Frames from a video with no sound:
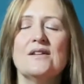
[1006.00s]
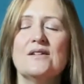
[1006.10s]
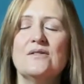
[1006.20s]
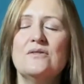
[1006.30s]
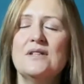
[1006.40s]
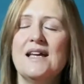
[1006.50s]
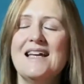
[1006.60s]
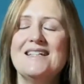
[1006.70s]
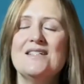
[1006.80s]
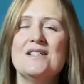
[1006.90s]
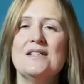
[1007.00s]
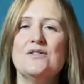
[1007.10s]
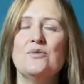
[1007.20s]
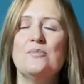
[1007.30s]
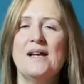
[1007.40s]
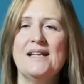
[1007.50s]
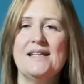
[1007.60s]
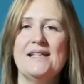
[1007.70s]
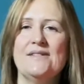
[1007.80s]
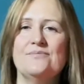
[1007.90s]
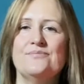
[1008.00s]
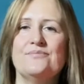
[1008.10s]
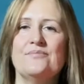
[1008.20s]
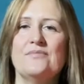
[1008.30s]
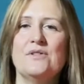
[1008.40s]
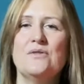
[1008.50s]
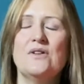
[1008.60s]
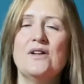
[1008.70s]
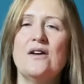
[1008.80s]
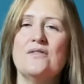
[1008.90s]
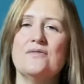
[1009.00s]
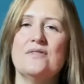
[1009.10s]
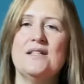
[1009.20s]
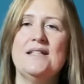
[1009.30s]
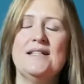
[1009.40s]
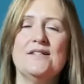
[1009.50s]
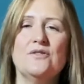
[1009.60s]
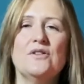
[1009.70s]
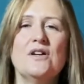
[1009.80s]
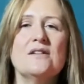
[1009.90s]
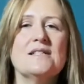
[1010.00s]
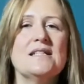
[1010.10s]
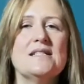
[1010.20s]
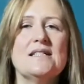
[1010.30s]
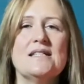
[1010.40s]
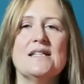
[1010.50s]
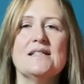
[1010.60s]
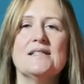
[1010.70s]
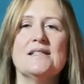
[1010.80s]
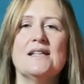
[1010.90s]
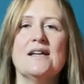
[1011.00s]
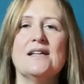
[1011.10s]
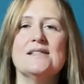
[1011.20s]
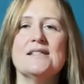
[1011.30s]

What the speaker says: the energy in your belly, your gut feeling, your gut instinct that